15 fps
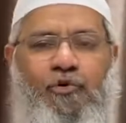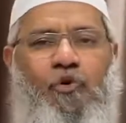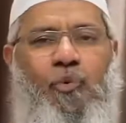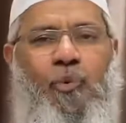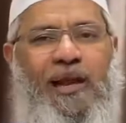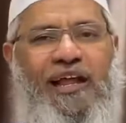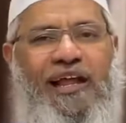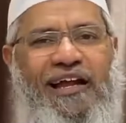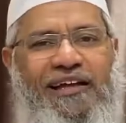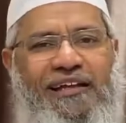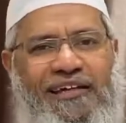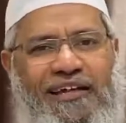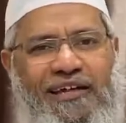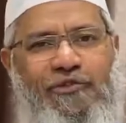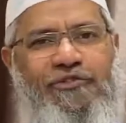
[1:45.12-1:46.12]
who will
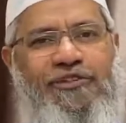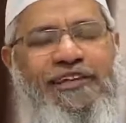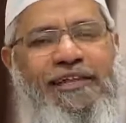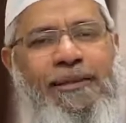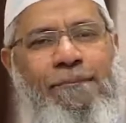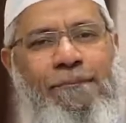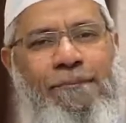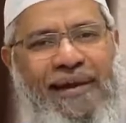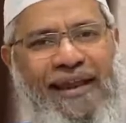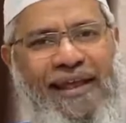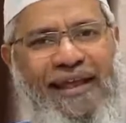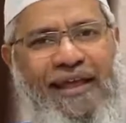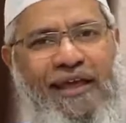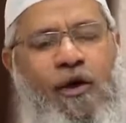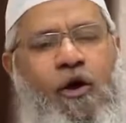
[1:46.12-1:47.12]
continuously
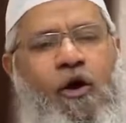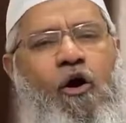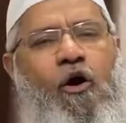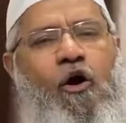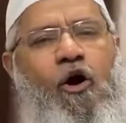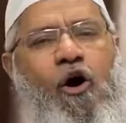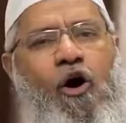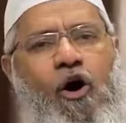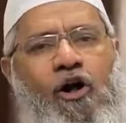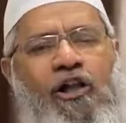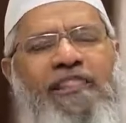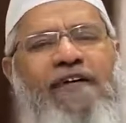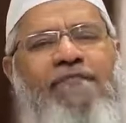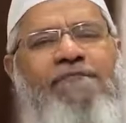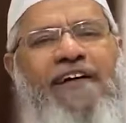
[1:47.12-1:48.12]
pray
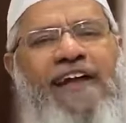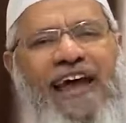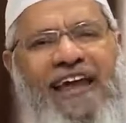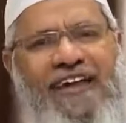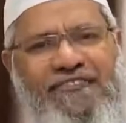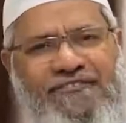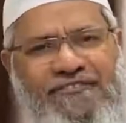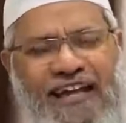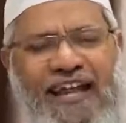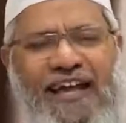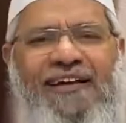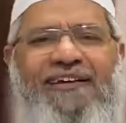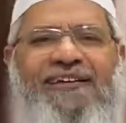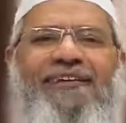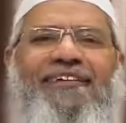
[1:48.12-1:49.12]
all the fara'is
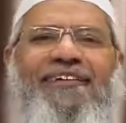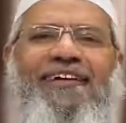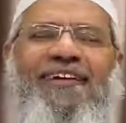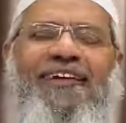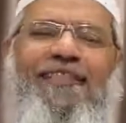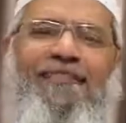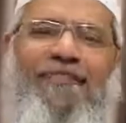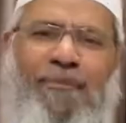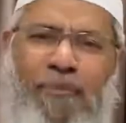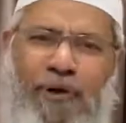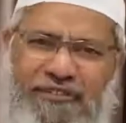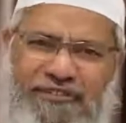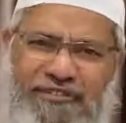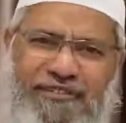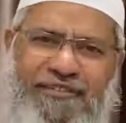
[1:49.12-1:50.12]
salah in the
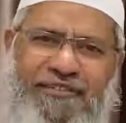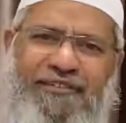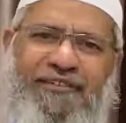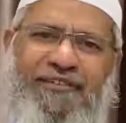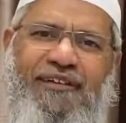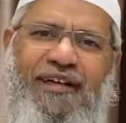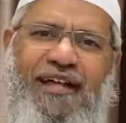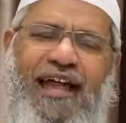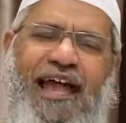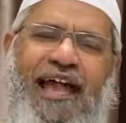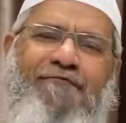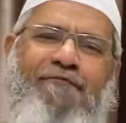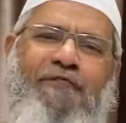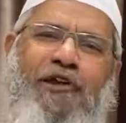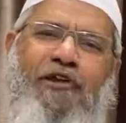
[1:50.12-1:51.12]
mosque
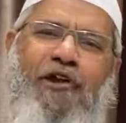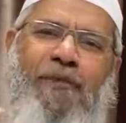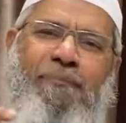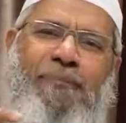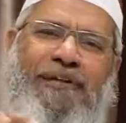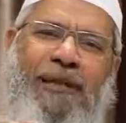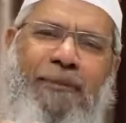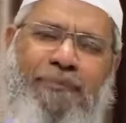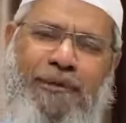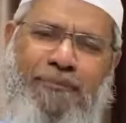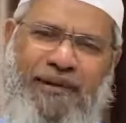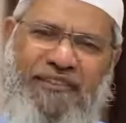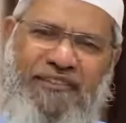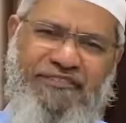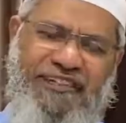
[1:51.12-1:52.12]
and will not be
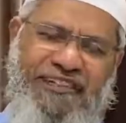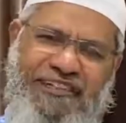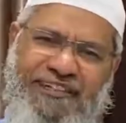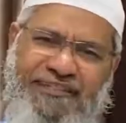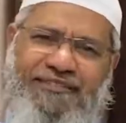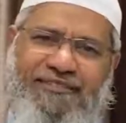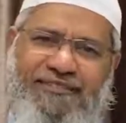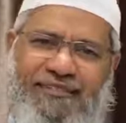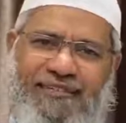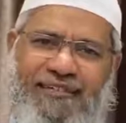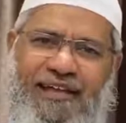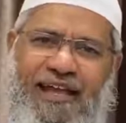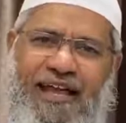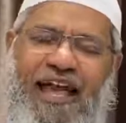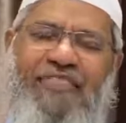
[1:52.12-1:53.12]
tempted by the Satan.
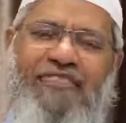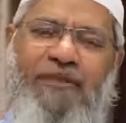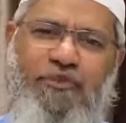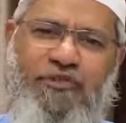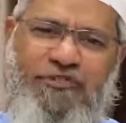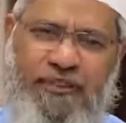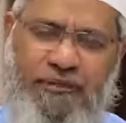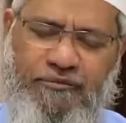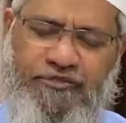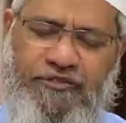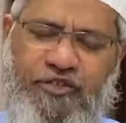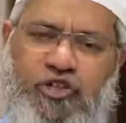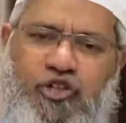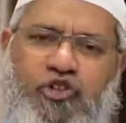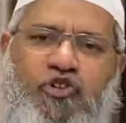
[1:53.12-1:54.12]
And the
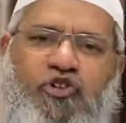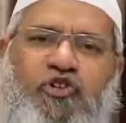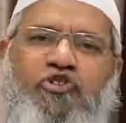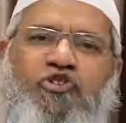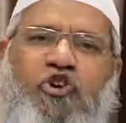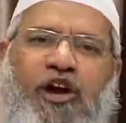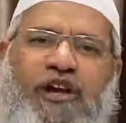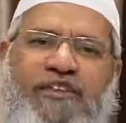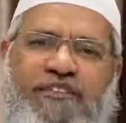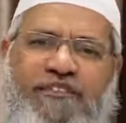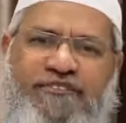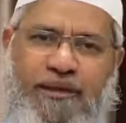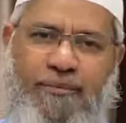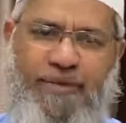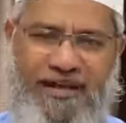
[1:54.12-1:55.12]
Muslims should join
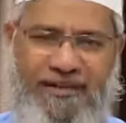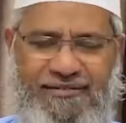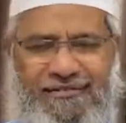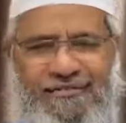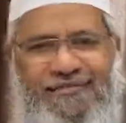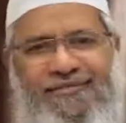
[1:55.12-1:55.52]
this Jama'ah.